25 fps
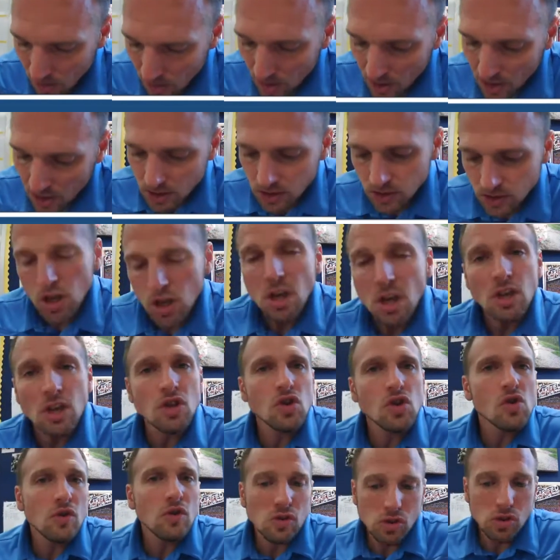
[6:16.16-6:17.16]
Because
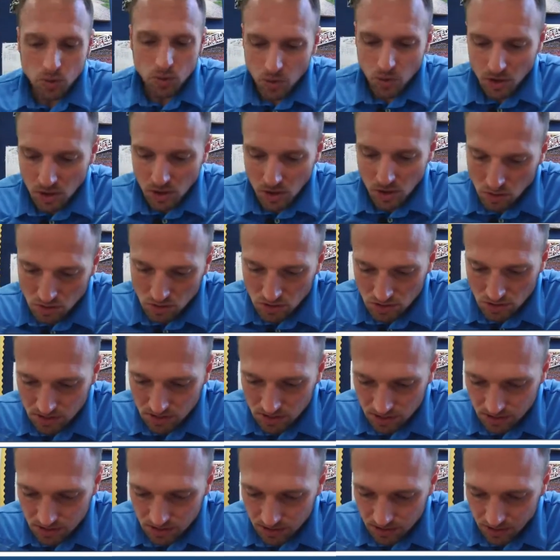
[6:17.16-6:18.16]
usually we're used to
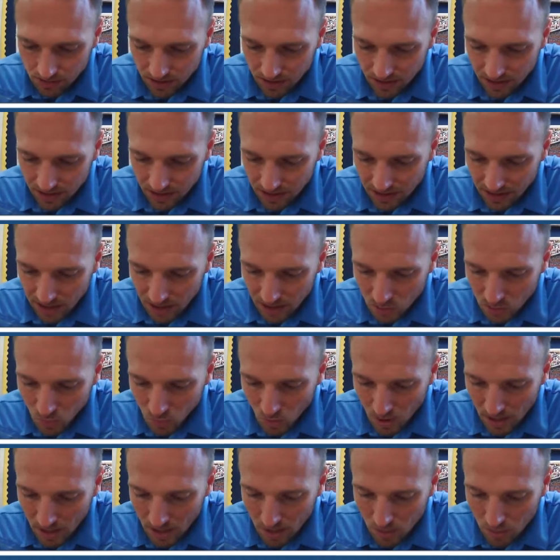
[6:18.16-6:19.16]
seeing something like this,
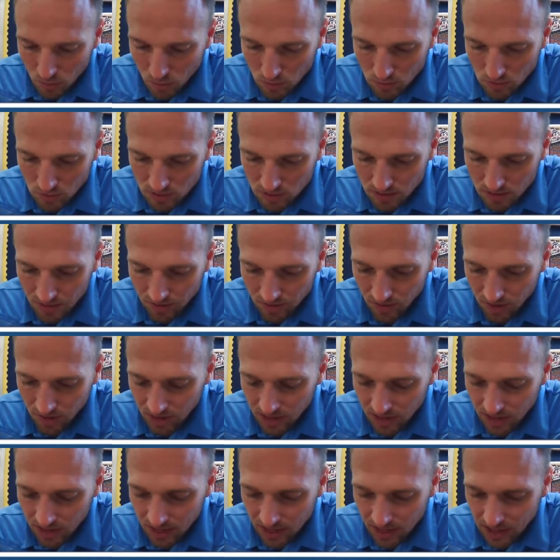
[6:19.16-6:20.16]
y equals
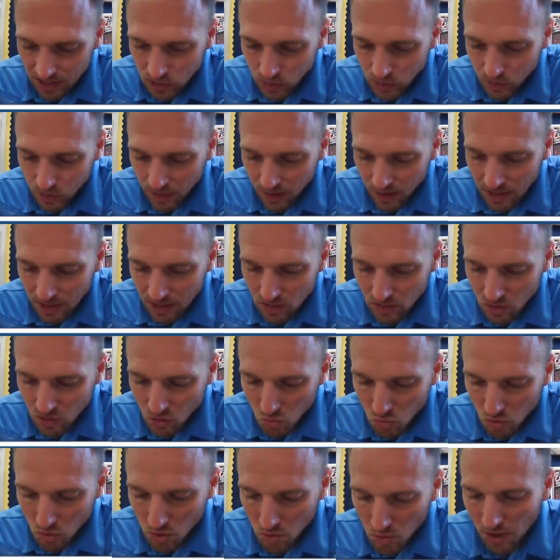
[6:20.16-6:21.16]
7x minus
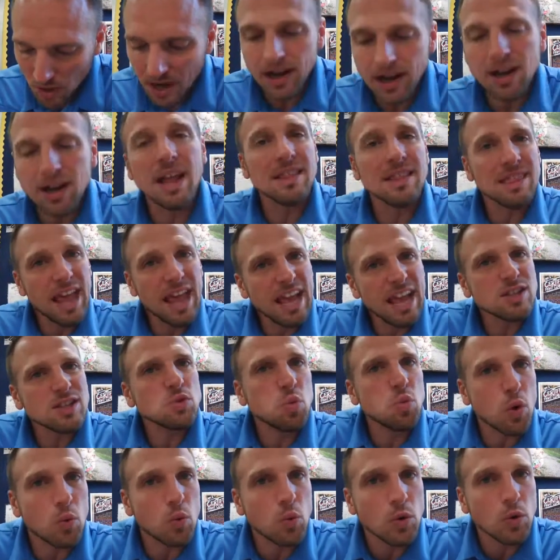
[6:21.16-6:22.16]
3, right? Like that's
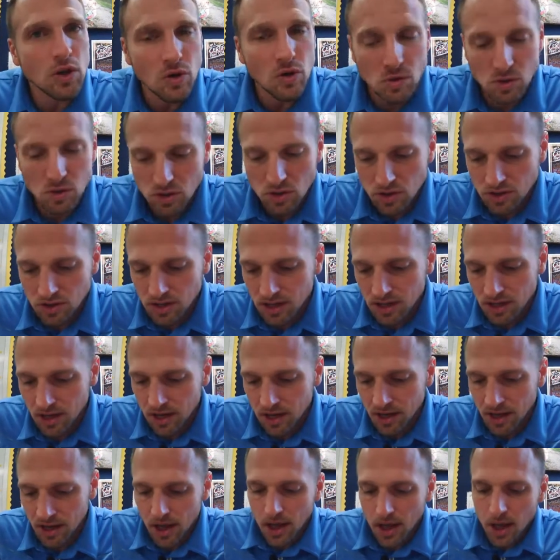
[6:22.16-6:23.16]
what we're used to
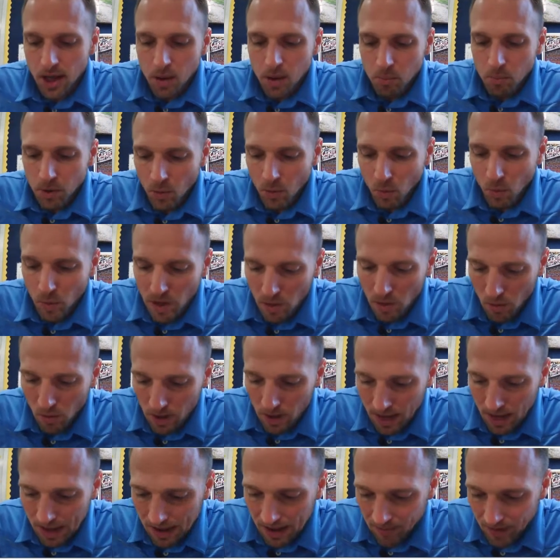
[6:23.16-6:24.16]
seeing. But we don't
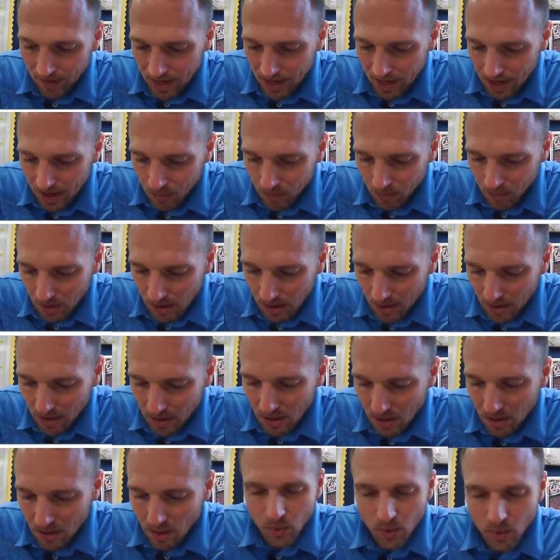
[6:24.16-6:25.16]
have a number out
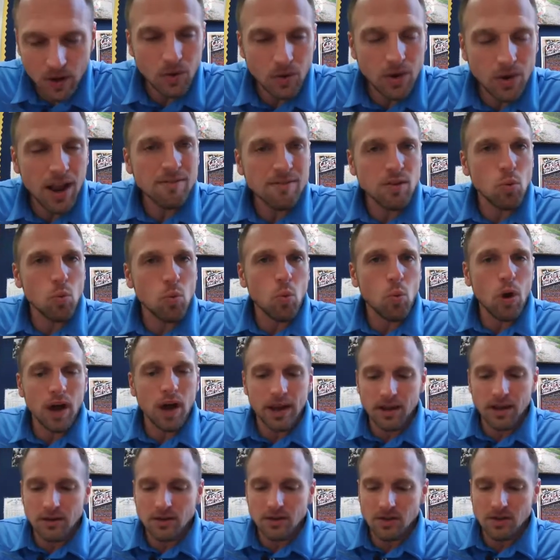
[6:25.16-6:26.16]
here. We don't have the
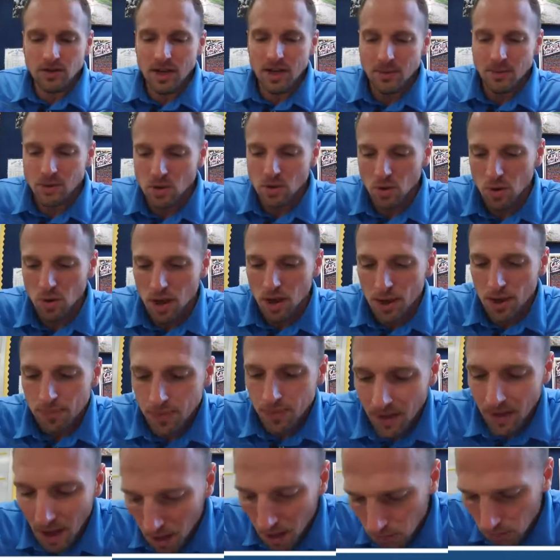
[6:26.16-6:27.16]
y-intercept. So
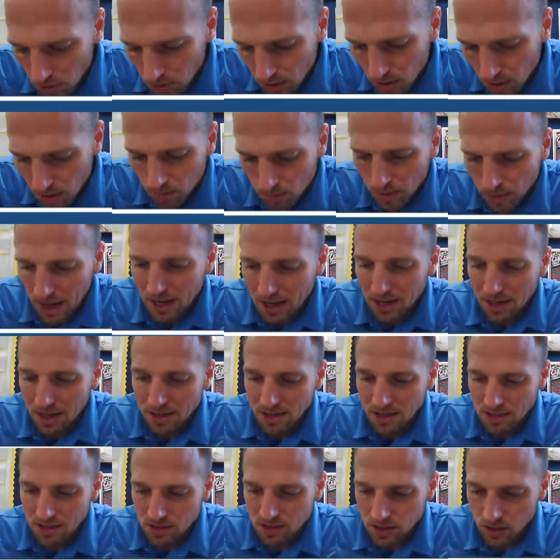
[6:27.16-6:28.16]
up here back in
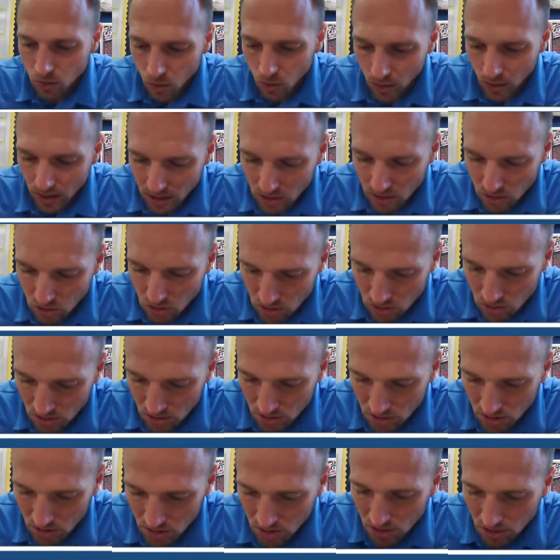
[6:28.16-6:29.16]
this
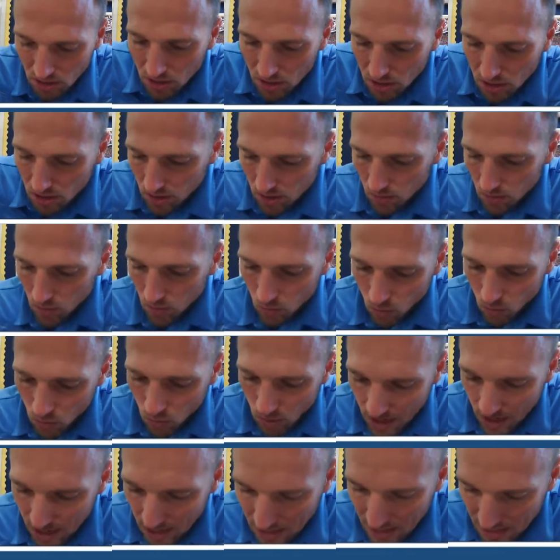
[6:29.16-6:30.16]
equation,
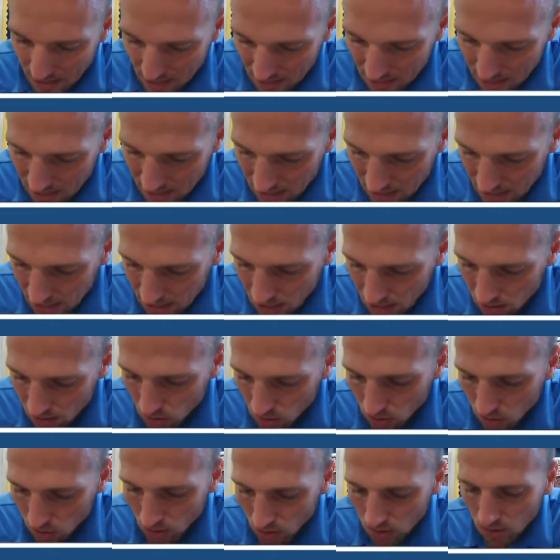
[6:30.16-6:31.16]
right
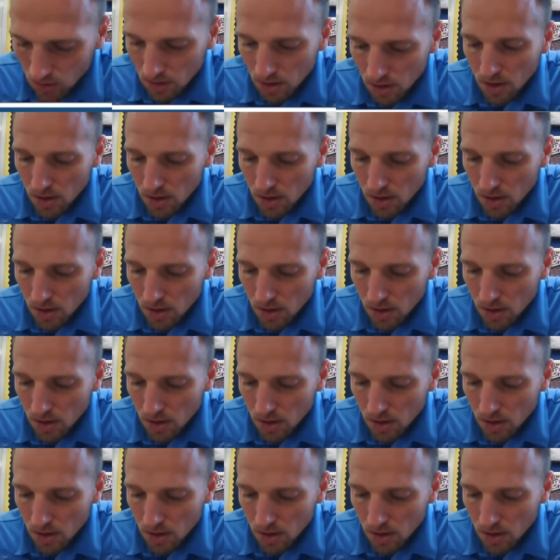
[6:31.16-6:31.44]
here,